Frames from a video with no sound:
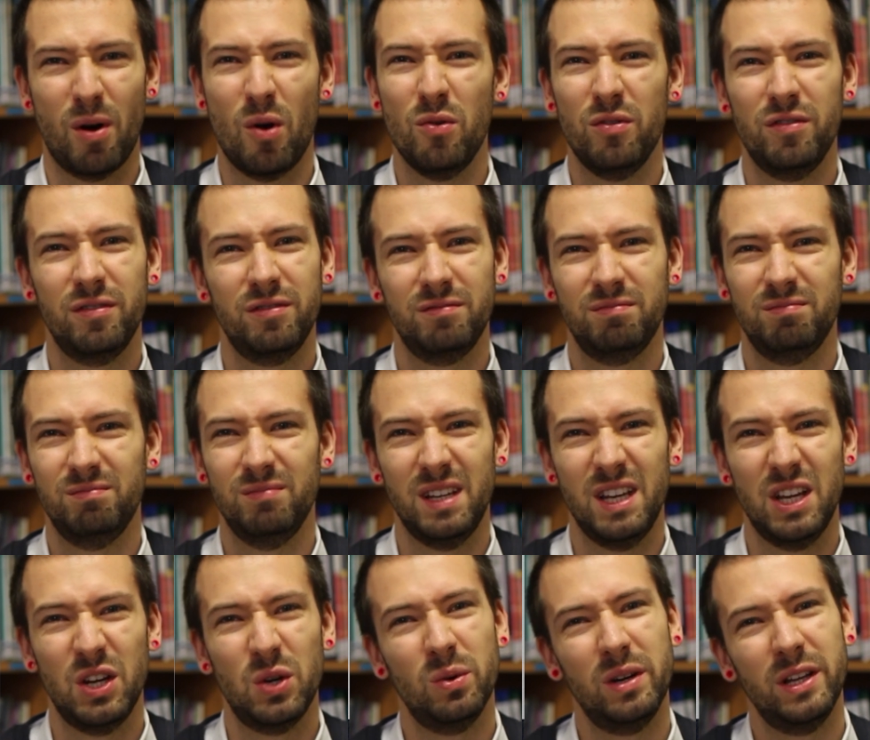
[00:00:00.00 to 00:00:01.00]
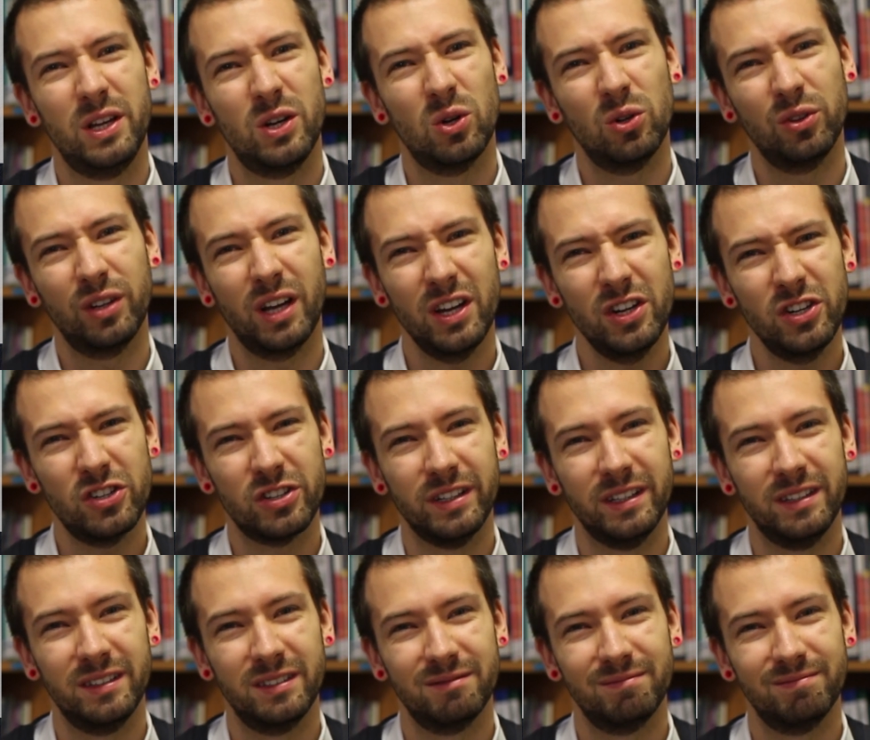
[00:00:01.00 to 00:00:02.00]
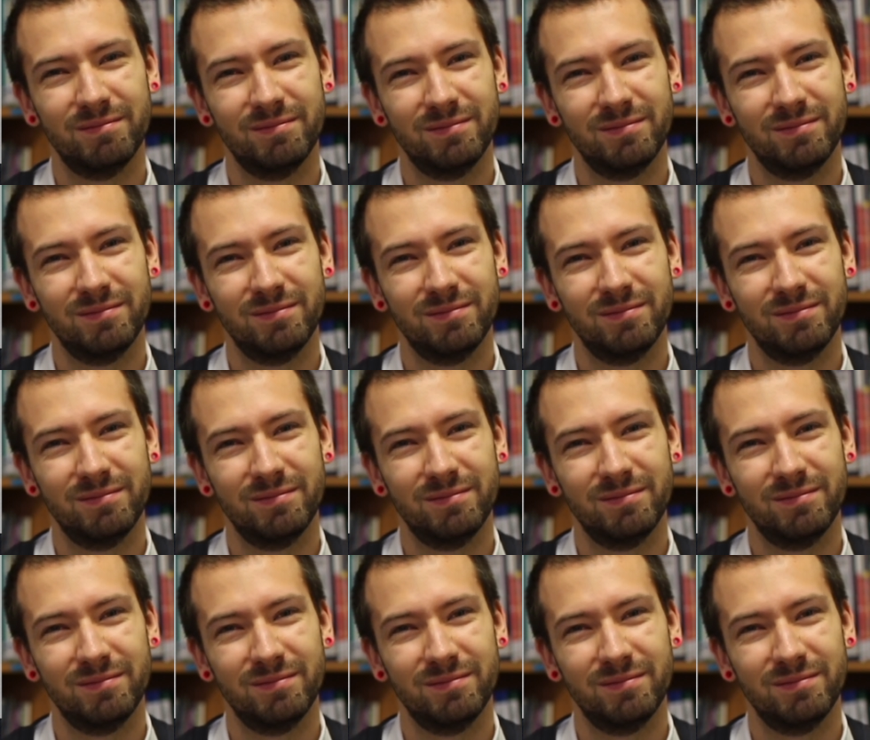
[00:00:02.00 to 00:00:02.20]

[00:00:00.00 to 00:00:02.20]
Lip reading: both equally cold countries.